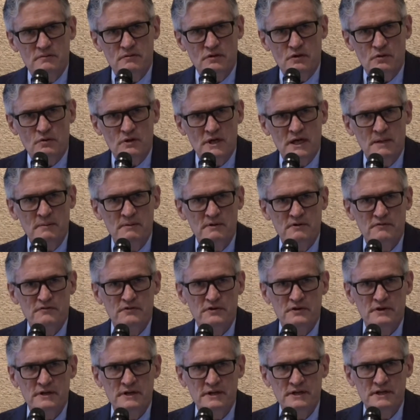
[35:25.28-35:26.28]
requirement
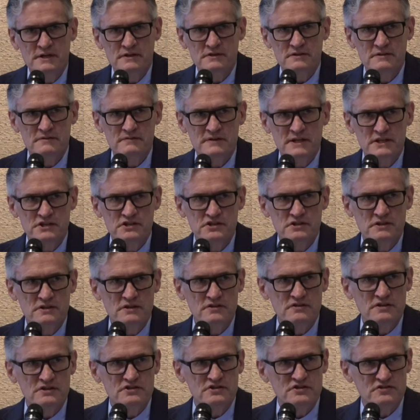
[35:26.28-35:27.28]
for an
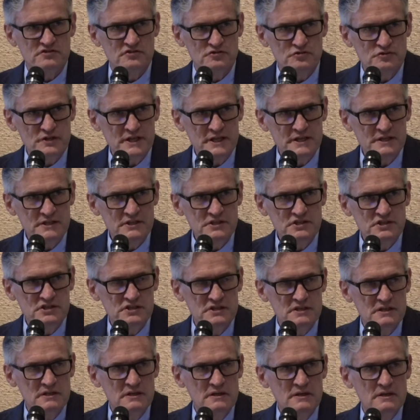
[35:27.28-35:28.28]
intervention, such as
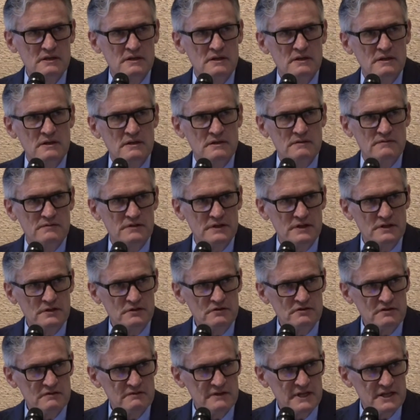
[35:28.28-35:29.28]
drainage, for the
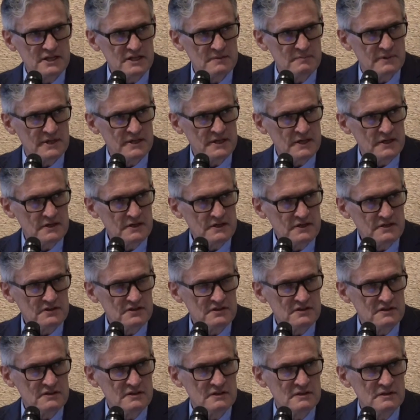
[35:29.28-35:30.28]
use of
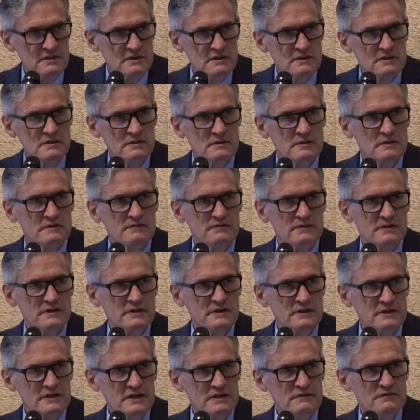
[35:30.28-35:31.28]
antibiotics, or for
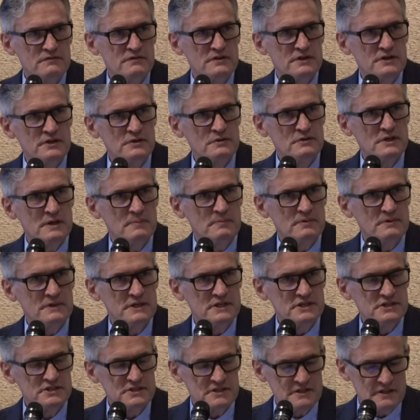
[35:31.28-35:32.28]
the need for a new
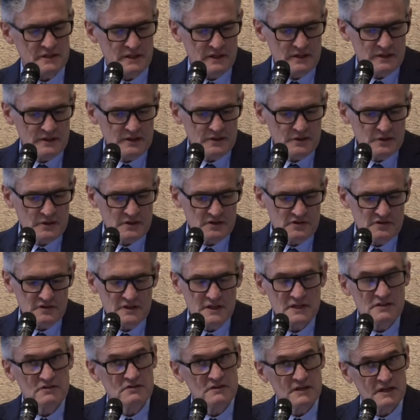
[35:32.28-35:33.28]
operation. And you can
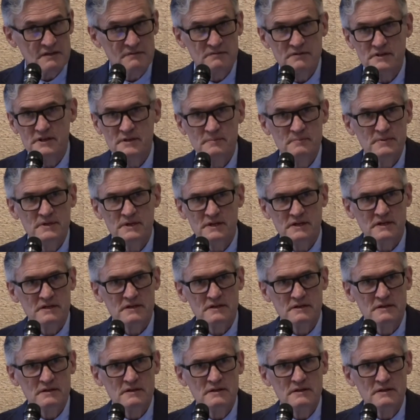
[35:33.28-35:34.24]
see it's not very big.